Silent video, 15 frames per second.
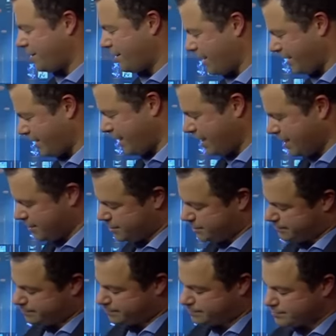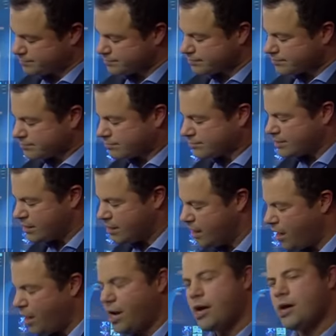thing is,
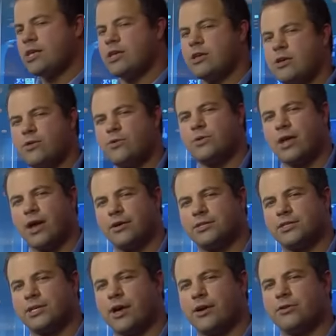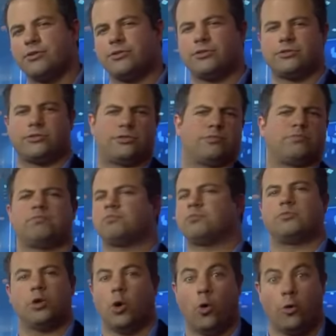are you going to go
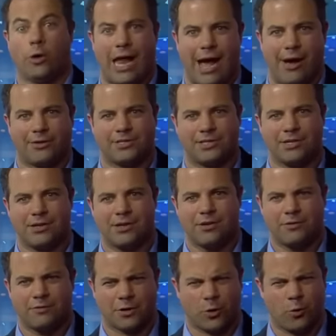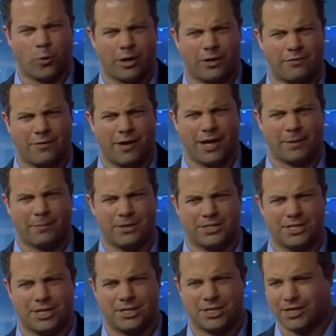all out for qualifying
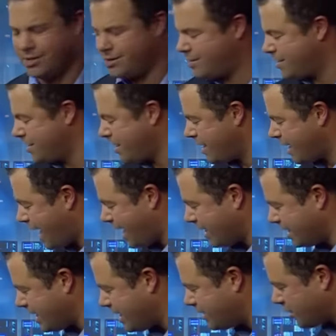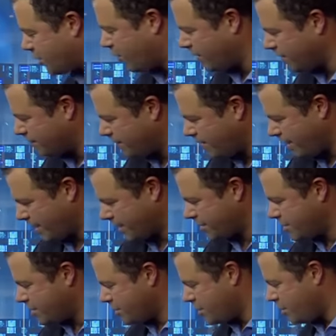position. And in qualifying,
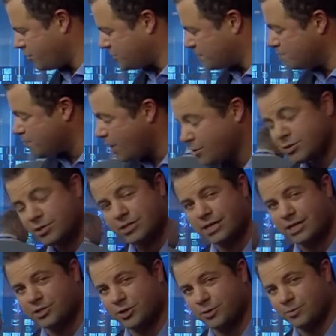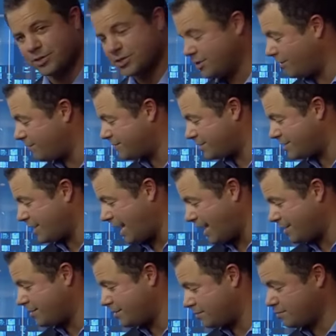use mostly super softs
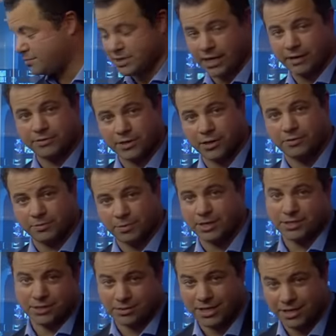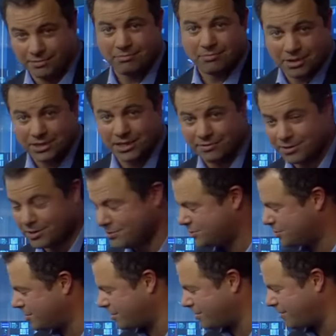and a set of softs, because you'll need a set of softs
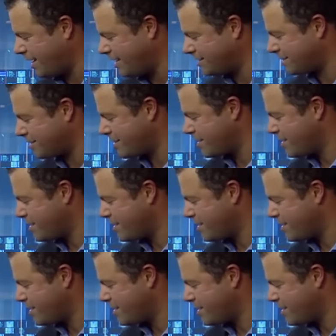during the race.